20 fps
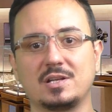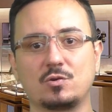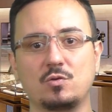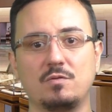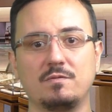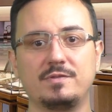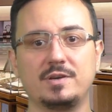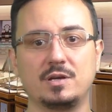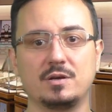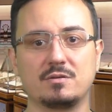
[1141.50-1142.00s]
and
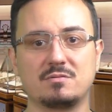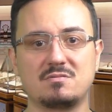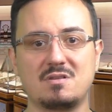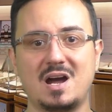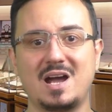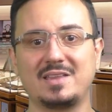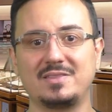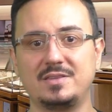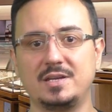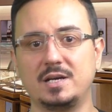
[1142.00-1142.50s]
configured
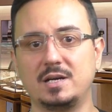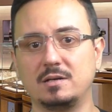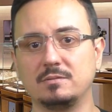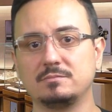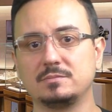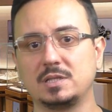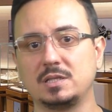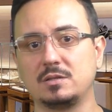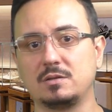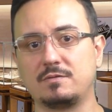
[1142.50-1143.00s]
right there
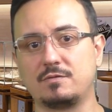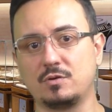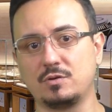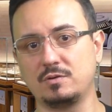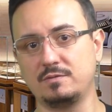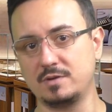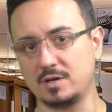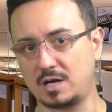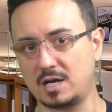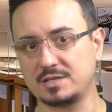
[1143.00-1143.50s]
in the front
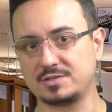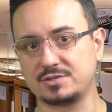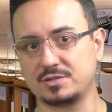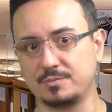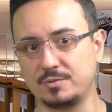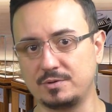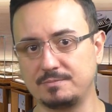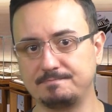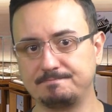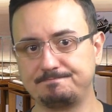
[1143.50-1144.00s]
of the
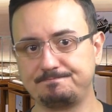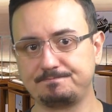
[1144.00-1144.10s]
customer.